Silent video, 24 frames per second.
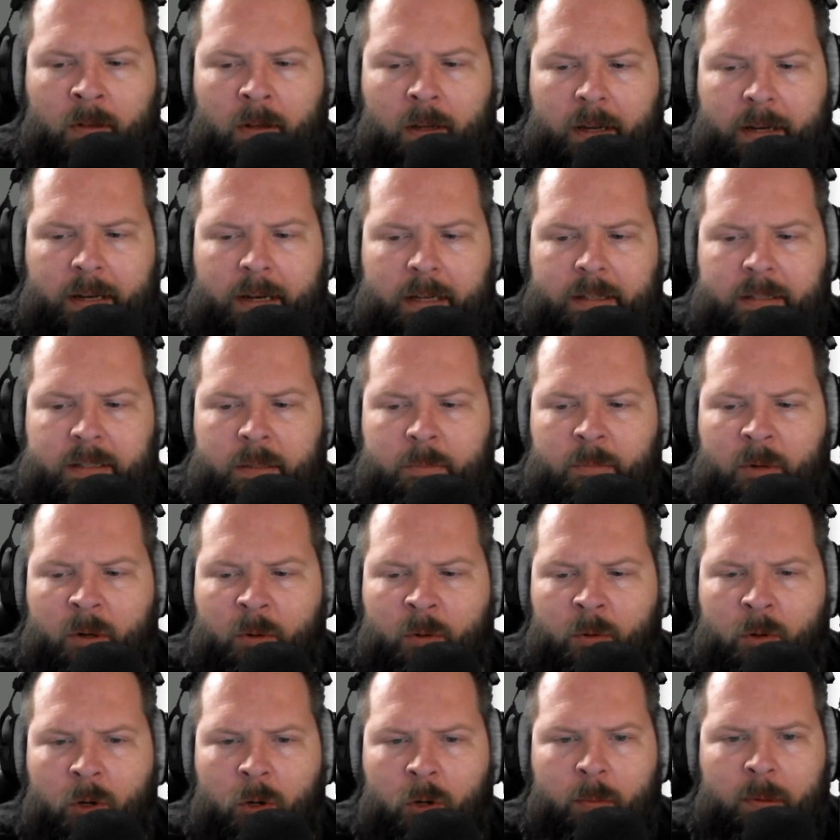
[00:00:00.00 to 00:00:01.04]
I can't see my
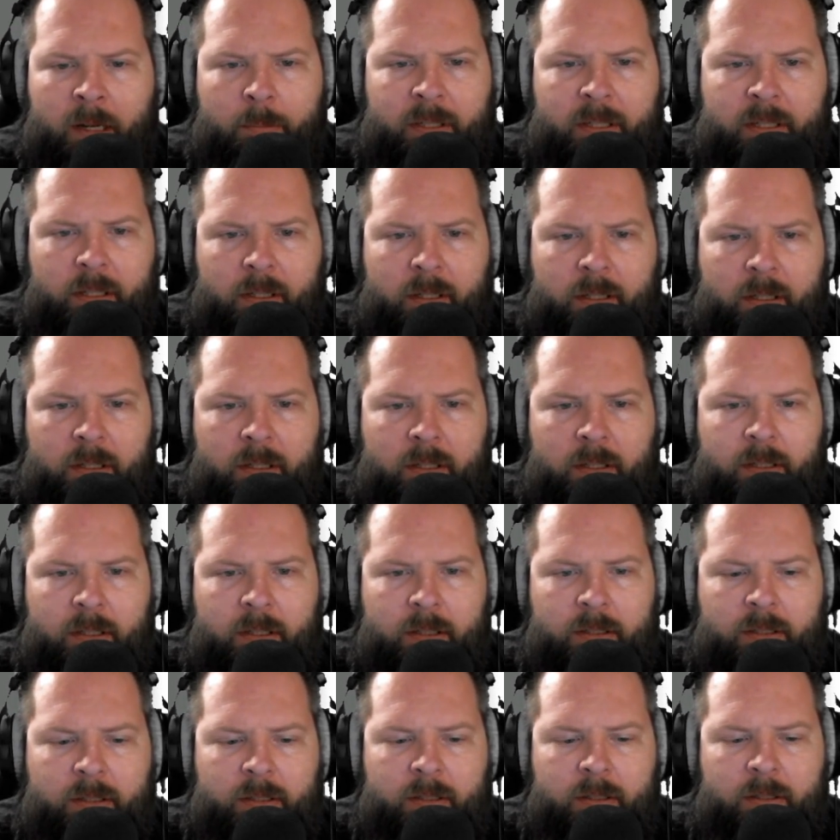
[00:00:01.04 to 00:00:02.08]
robot
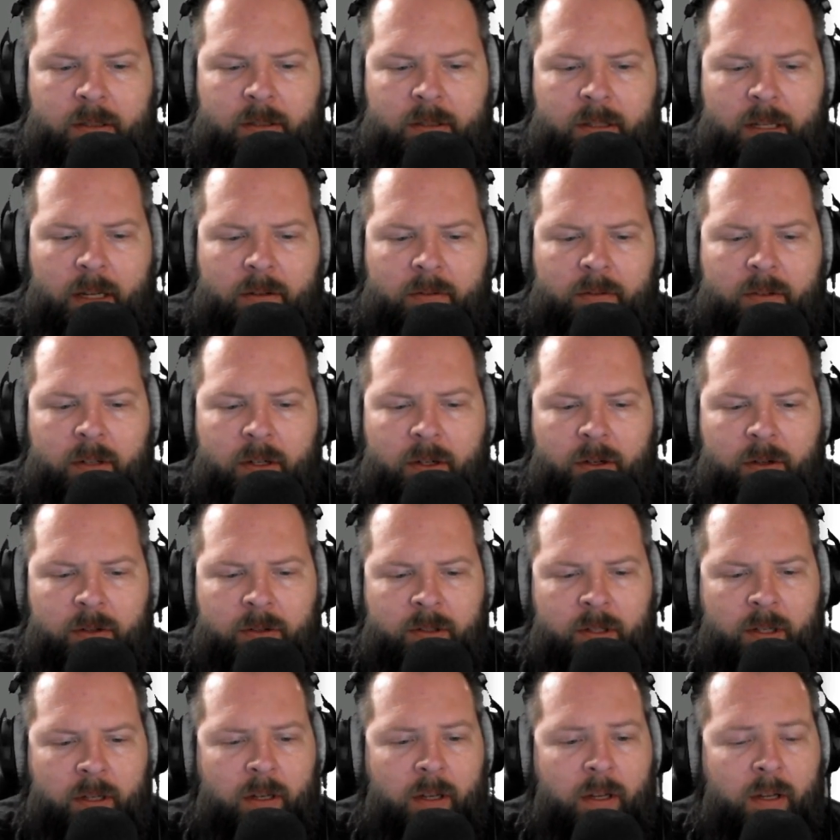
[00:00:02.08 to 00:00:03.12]
because, yeah, there goes.
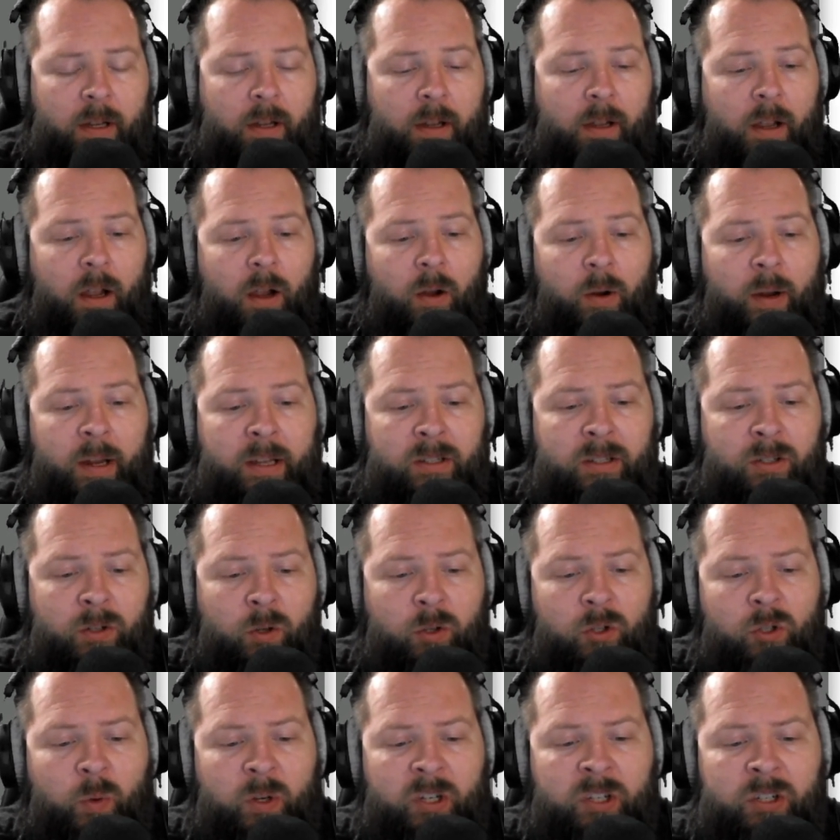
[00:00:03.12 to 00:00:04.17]
Okay, so it
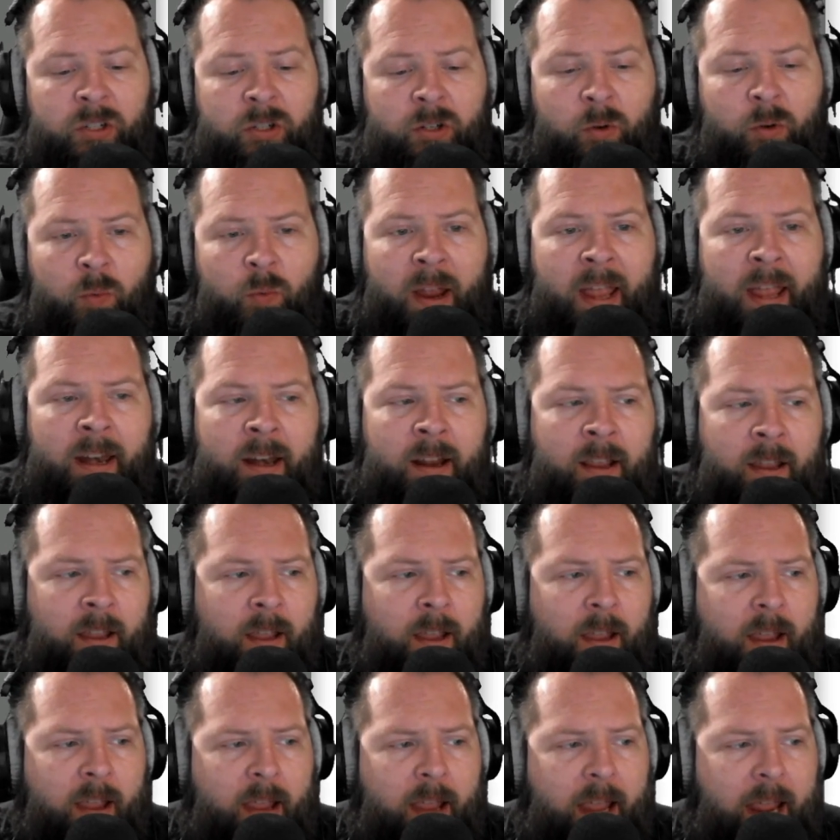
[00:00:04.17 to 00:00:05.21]
switched to red,
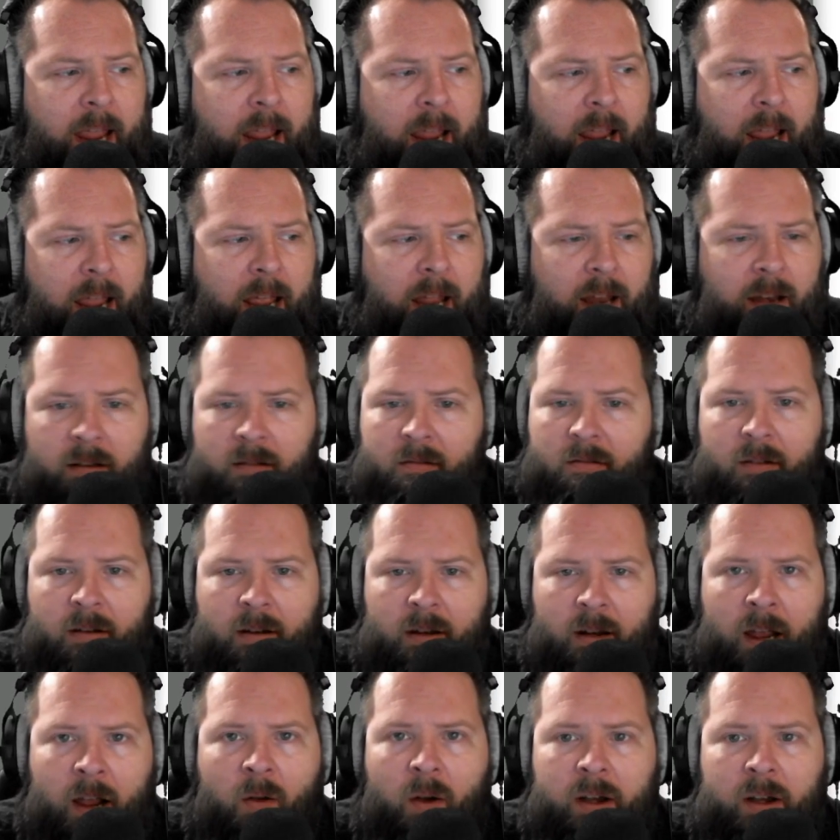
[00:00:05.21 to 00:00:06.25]
and
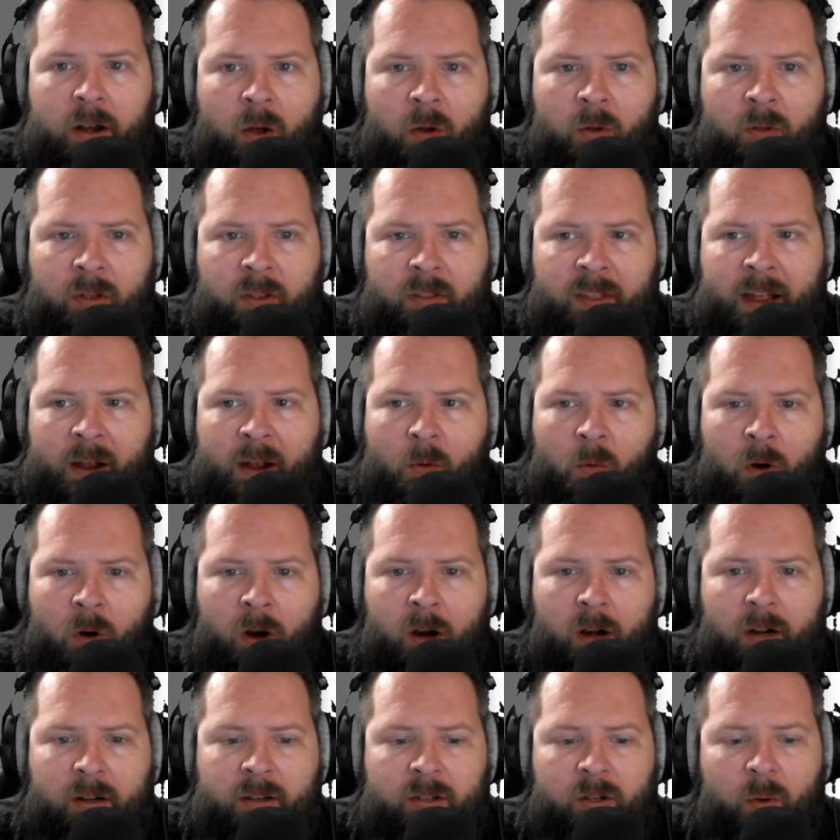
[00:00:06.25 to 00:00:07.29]
now I know that that
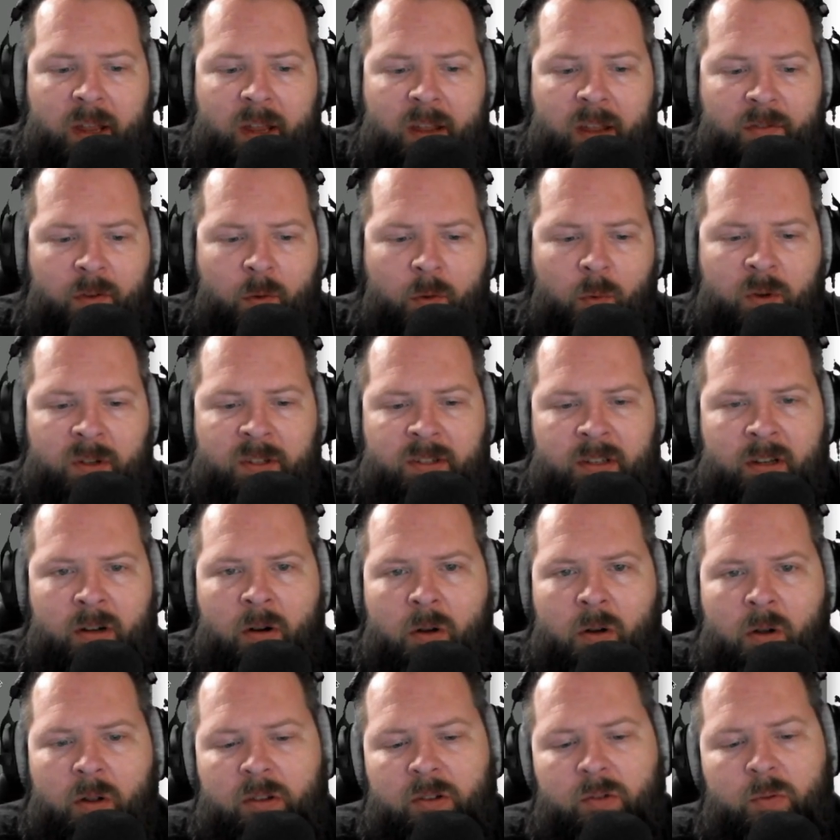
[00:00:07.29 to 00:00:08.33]
worked. So if it was
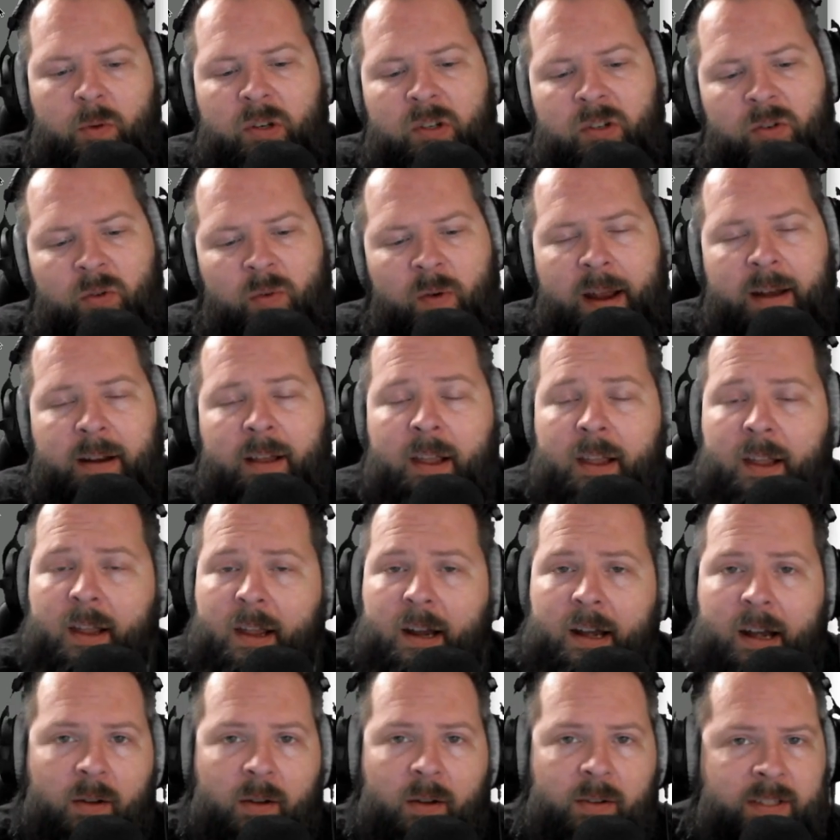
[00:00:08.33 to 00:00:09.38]
0, it switched to red.
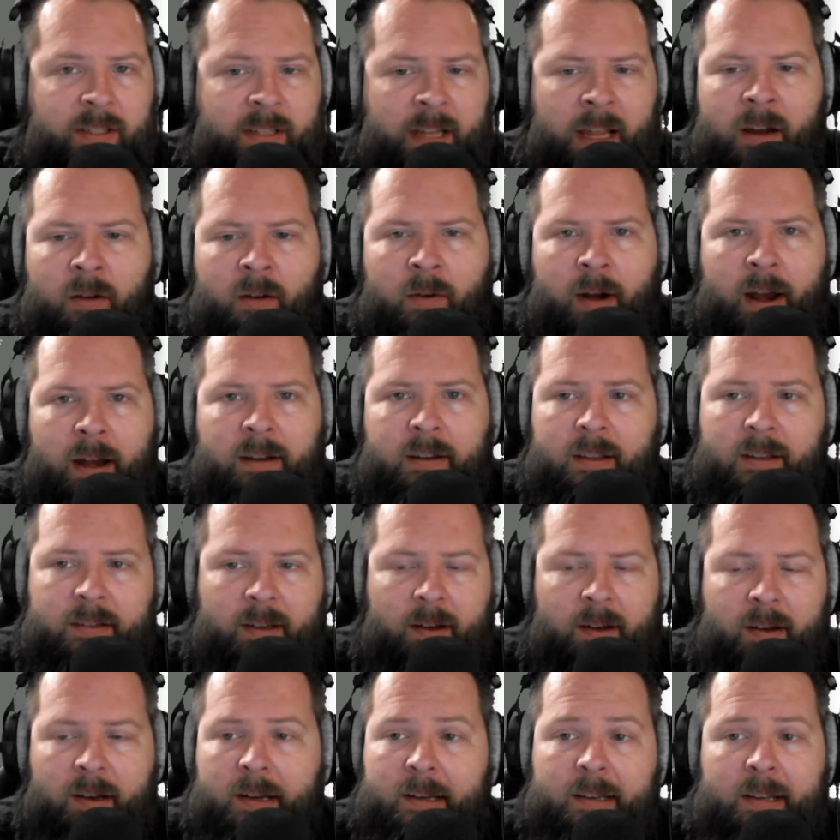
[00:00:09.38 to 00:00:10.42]
Now it's staying red because
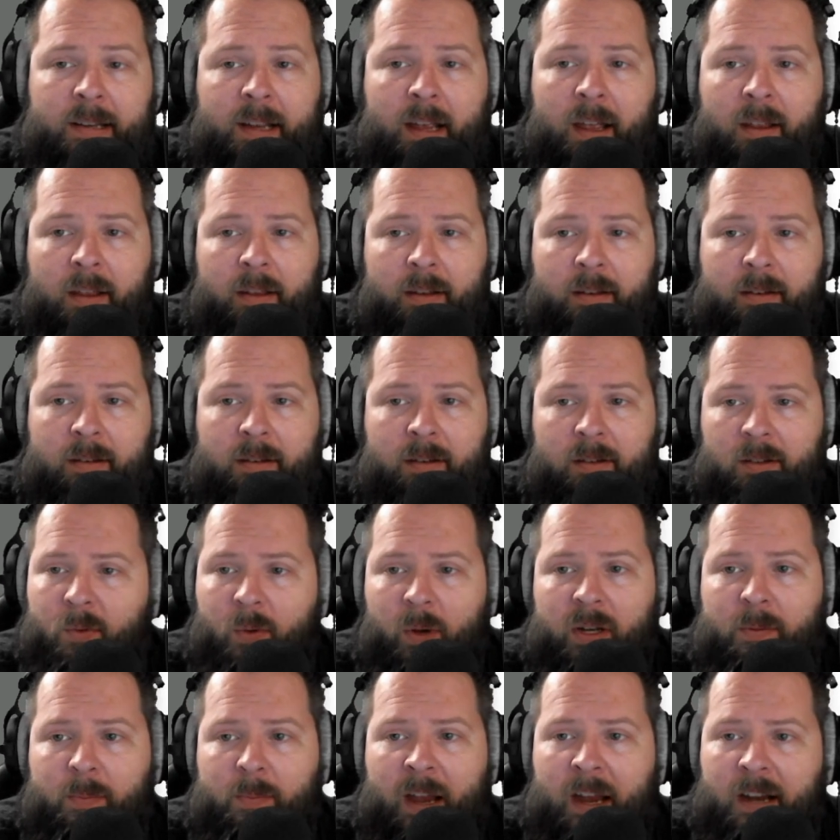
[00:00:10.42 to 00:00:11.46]
I didn't tell it to
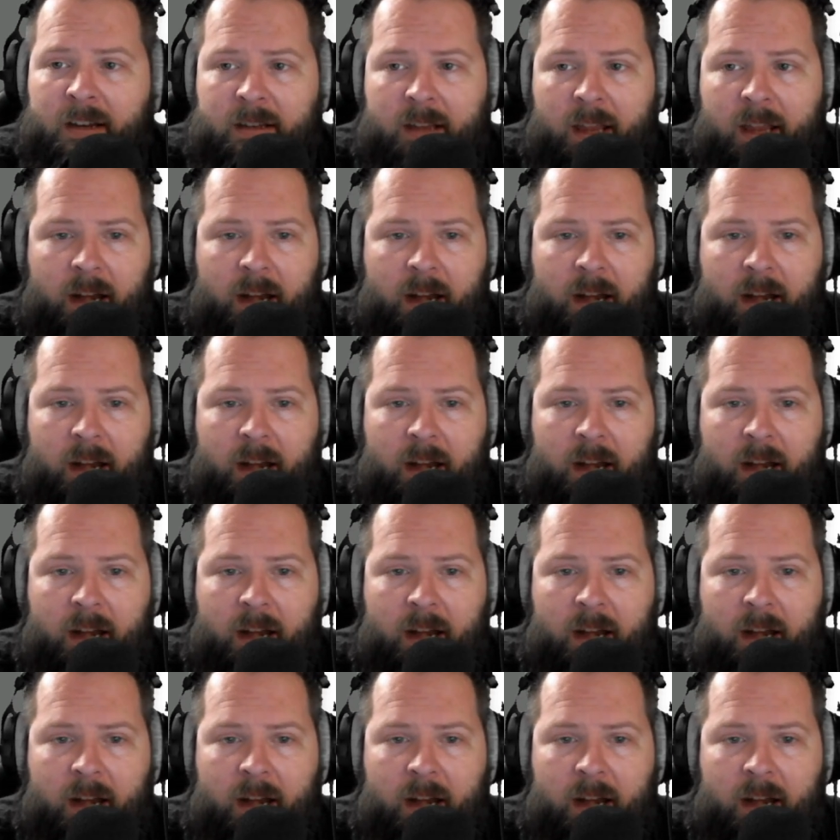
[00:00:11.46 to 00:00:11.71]
switch back to